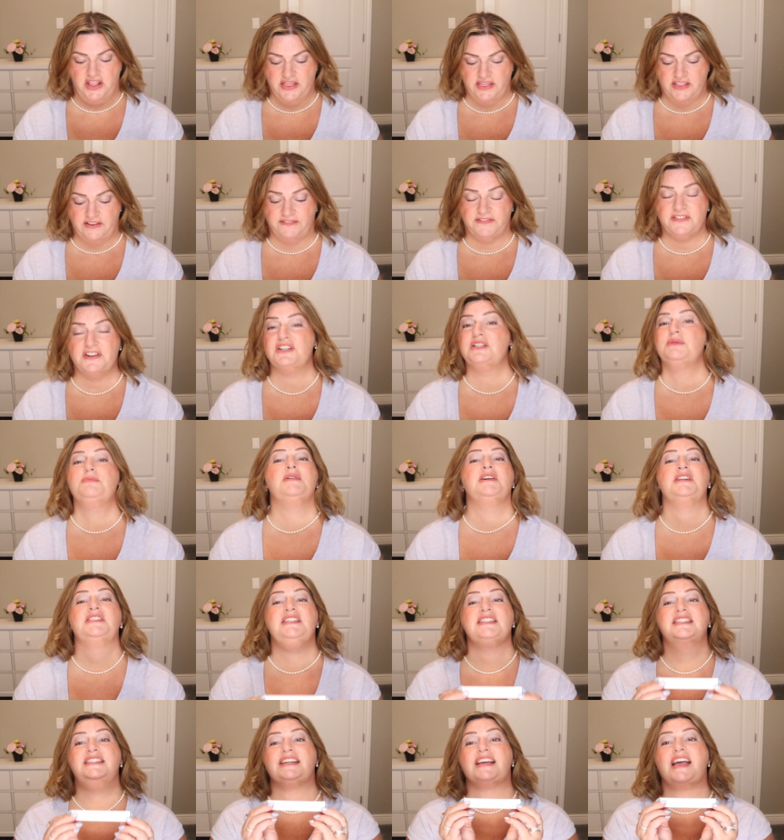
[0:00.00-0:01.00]
The first
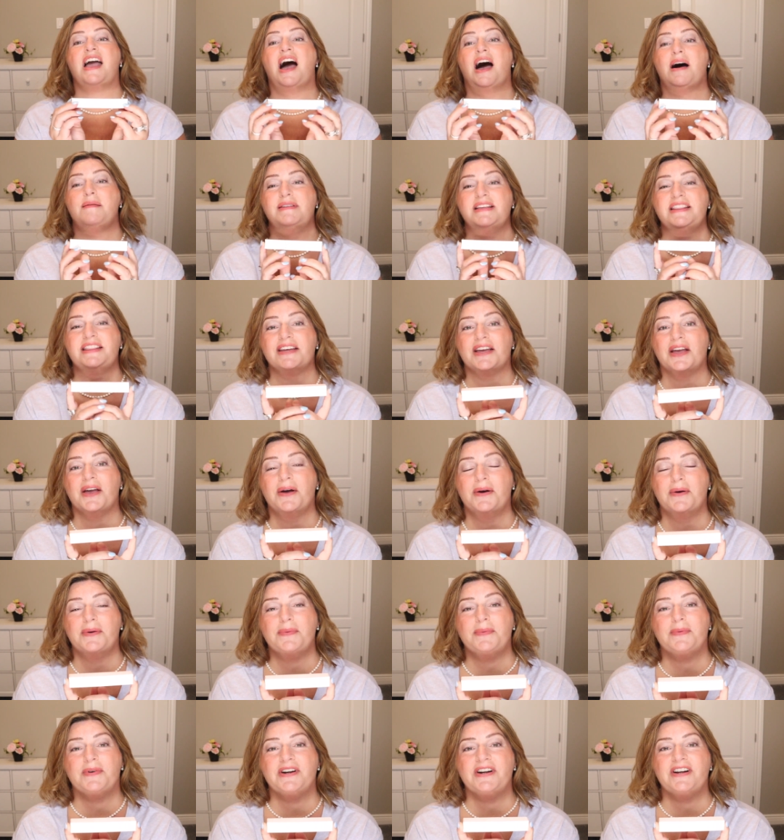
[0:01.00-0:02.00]
person to comment the
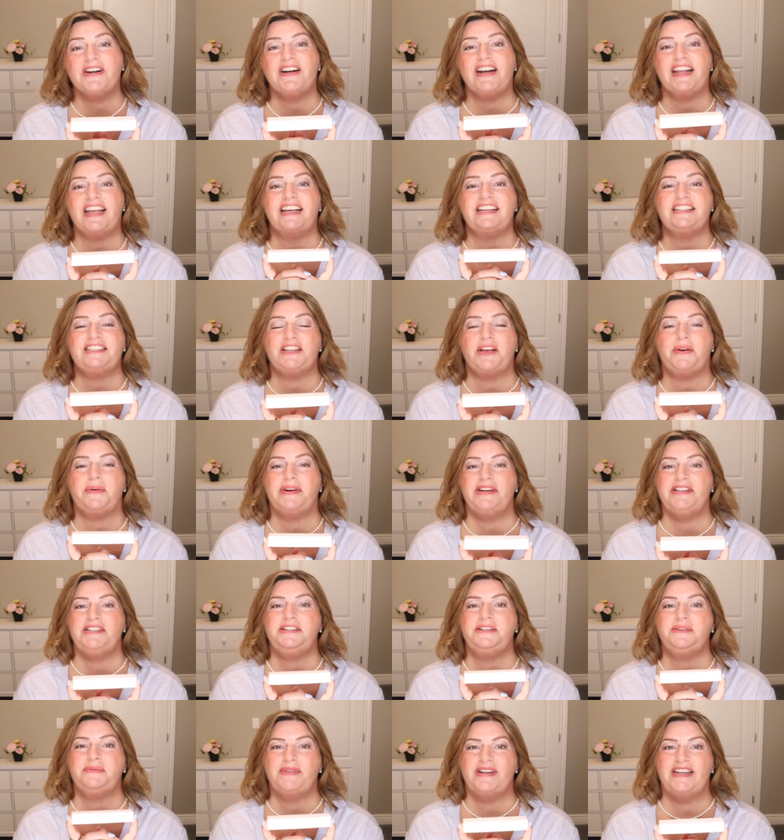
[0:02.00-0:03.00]
code word is going
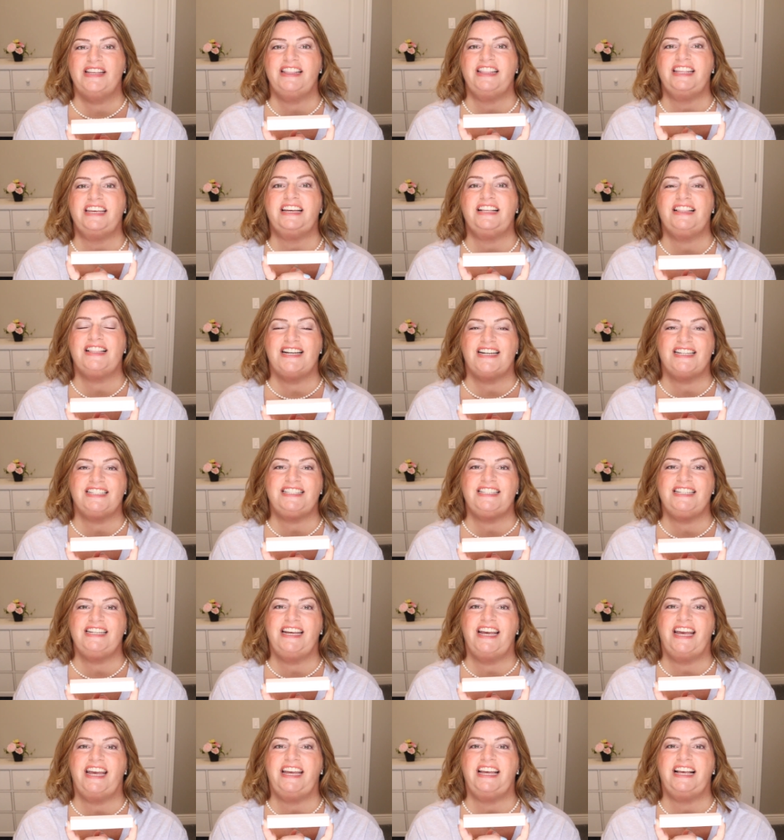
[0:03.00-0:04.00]
to win the
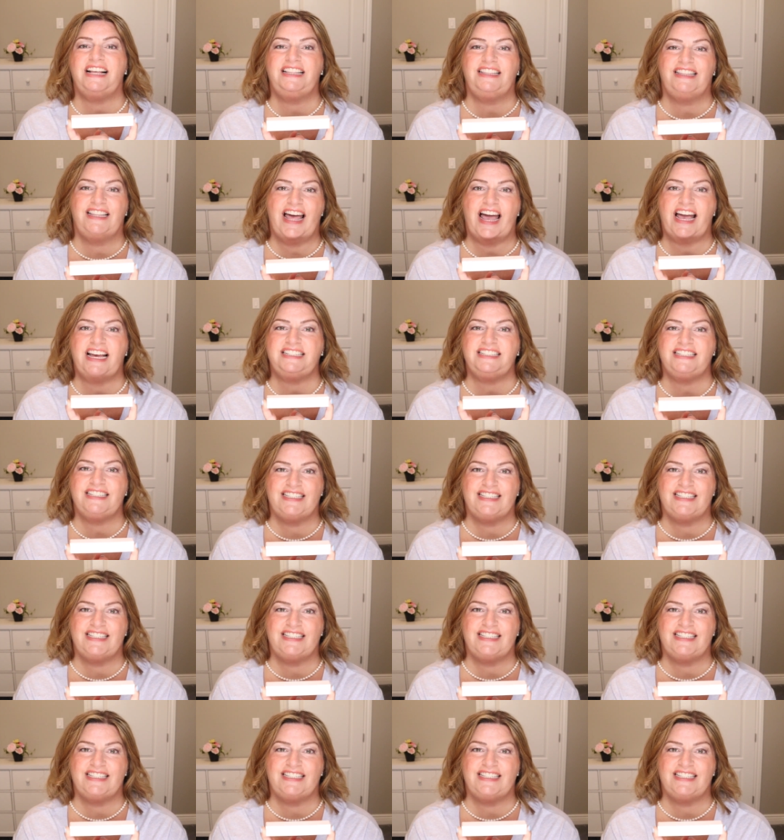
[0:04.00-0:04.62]
Glossier Lash